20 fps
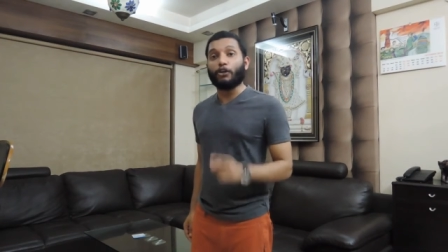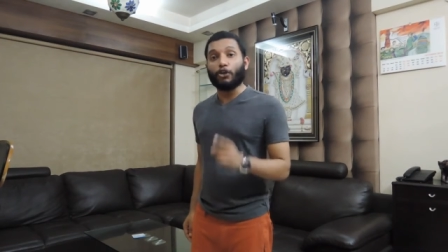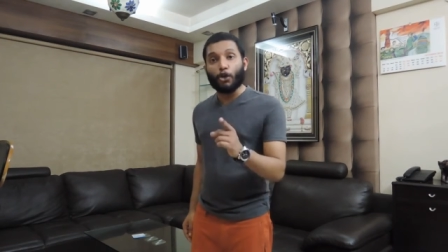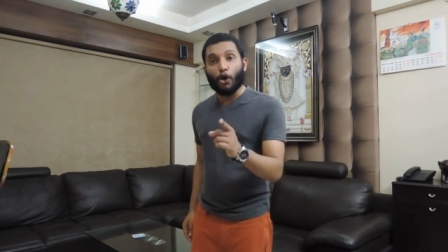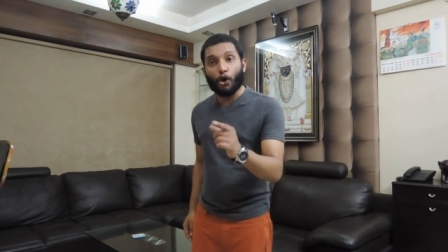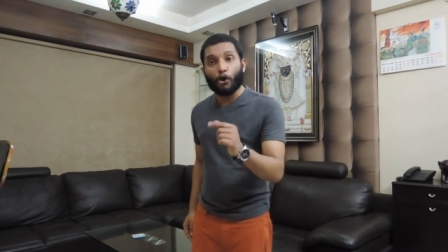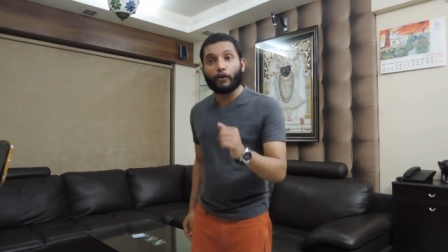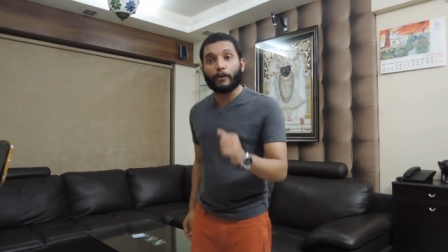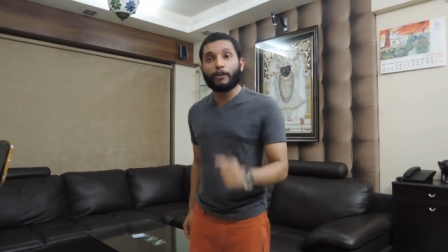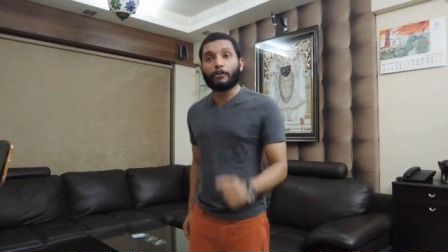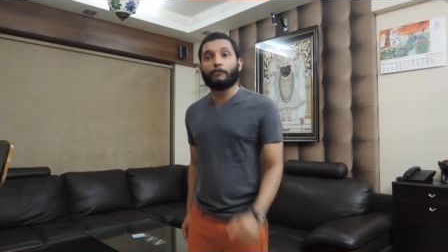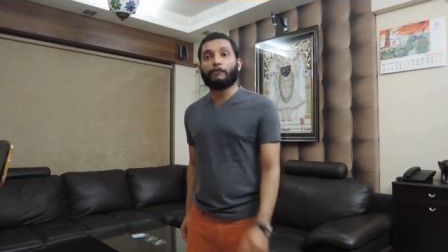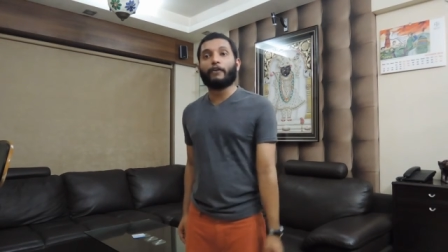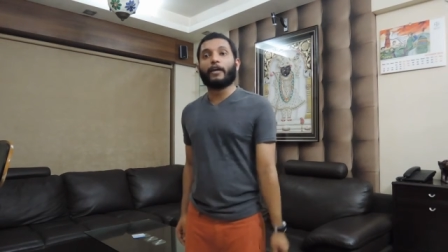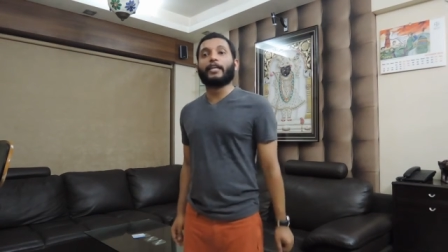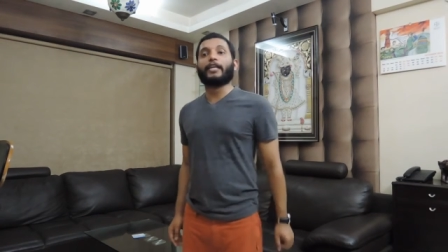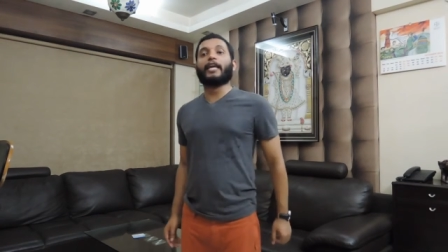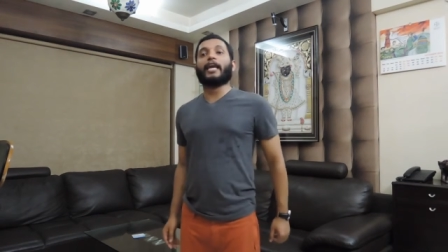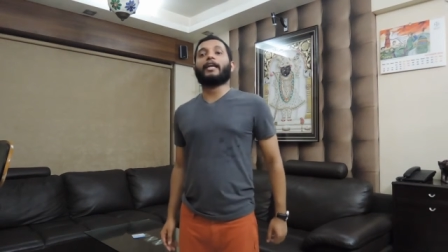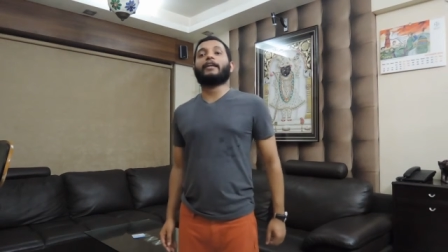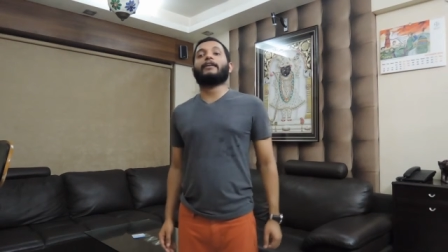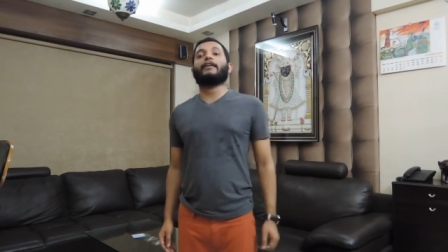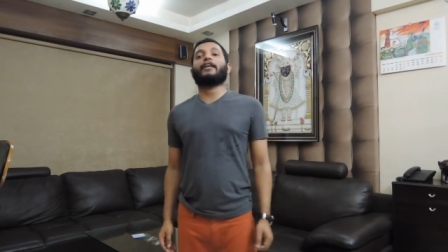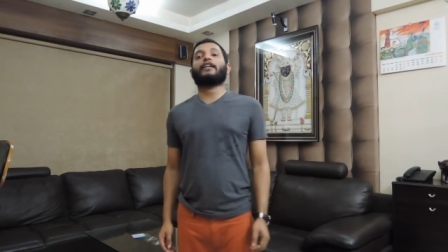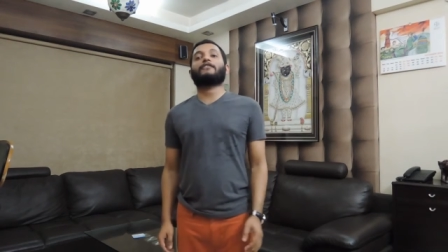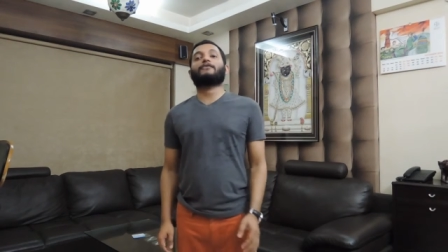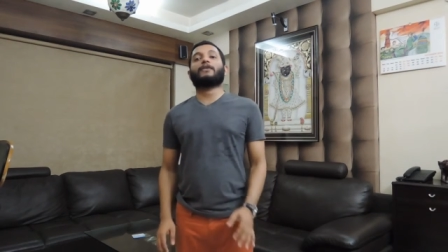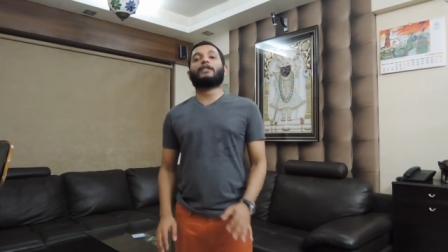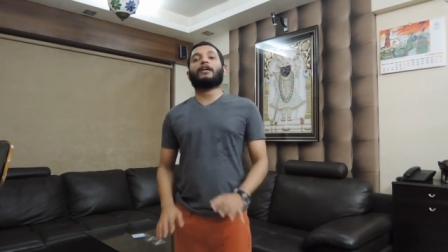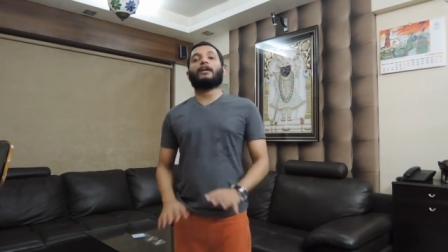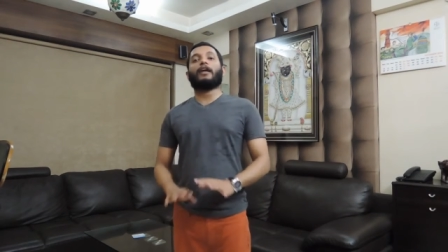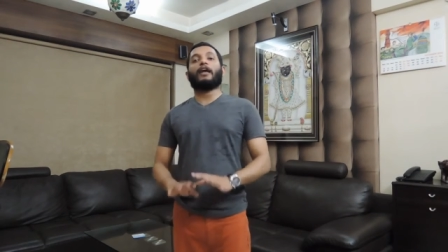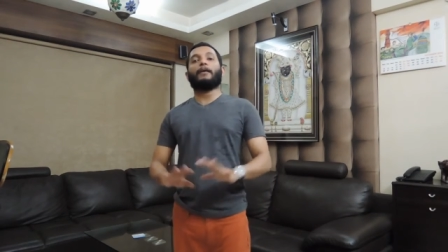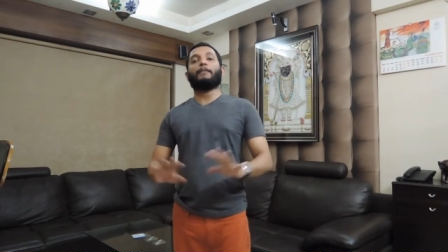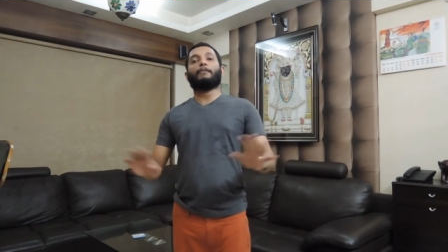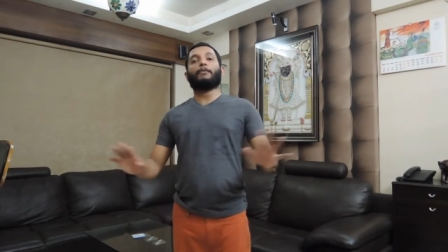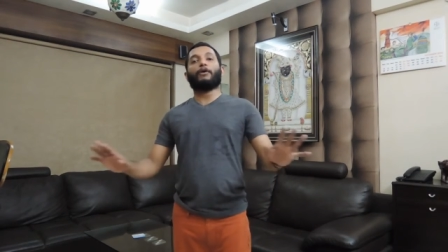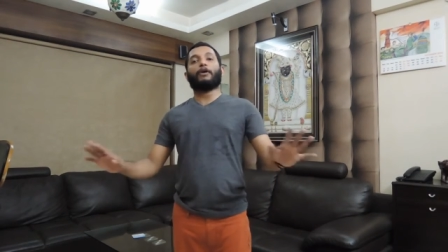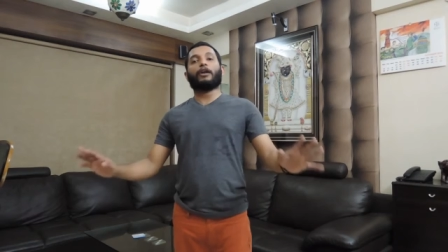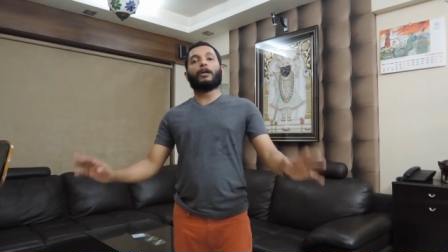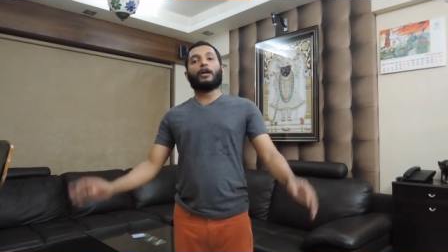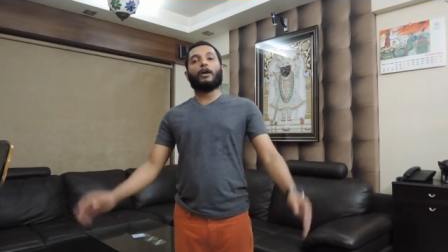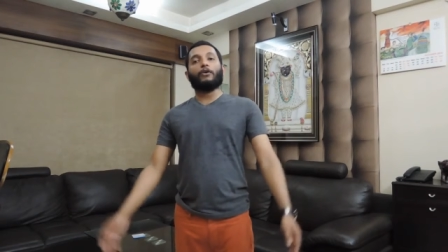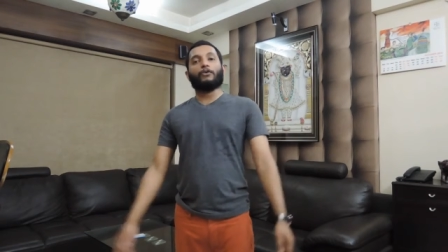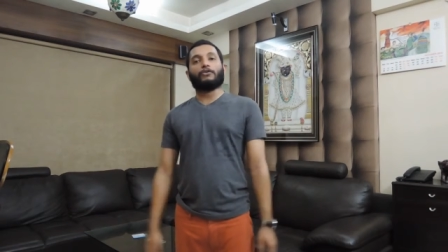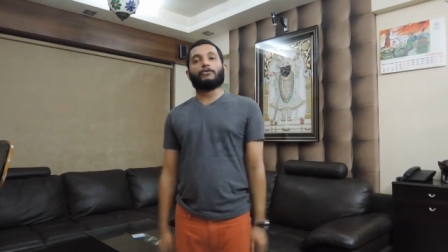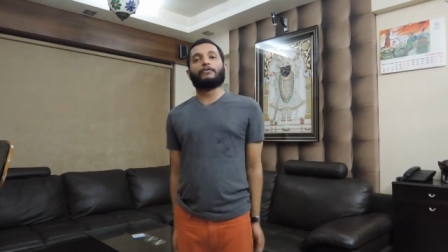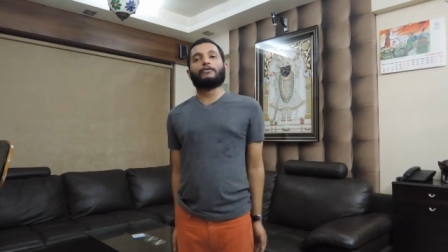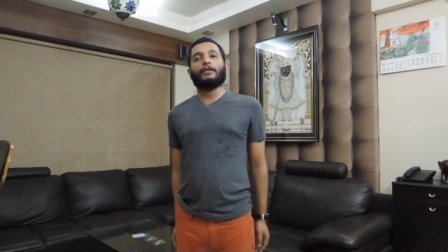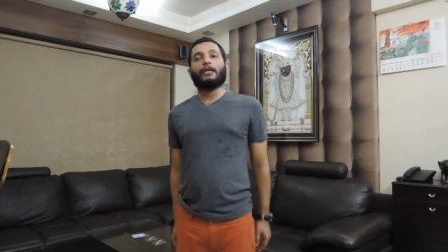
Naukri to find candidates with their employer accounts.